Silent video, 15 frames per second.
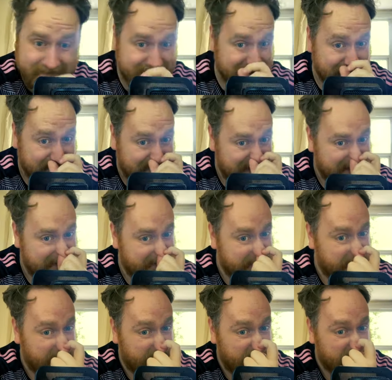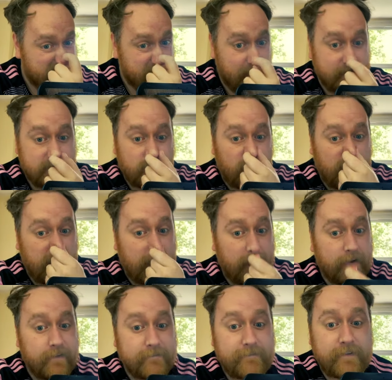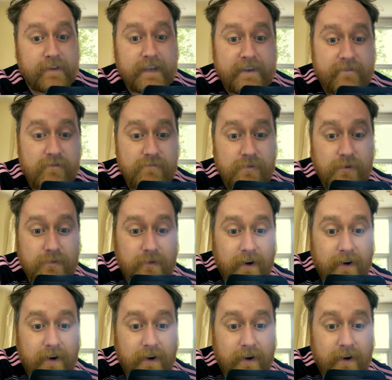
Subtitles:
like, it's quite unforgivable.